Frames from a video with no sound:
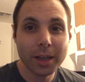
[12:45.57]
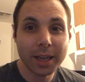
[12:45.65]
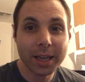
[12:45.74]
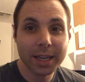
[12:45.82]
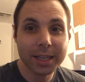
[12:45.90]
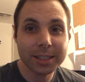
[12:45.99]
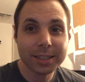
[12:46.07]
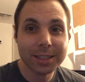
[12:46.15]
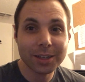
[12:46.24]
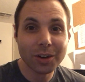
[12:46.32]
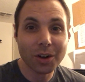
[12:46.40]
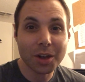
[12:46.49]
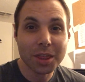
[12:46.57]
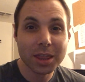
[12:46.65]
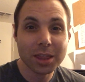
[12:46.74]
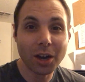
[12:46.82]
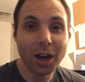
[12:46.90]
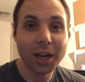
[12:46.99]
and our
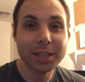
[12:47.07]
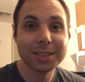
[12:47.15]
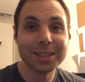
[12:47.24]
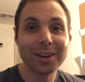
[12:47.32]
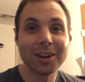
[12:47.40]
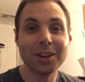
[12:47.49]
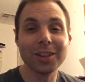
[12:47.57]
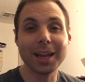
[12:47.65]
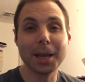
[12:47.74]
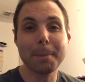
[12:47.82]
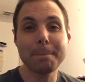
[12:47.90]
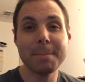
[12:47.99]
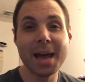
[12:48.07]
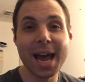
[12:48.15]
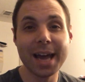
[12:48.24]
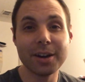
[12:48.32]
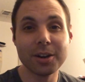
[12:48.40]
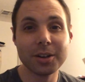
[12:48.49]
thoughts are like
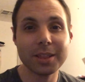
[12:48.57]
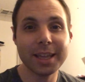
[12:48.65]
matter.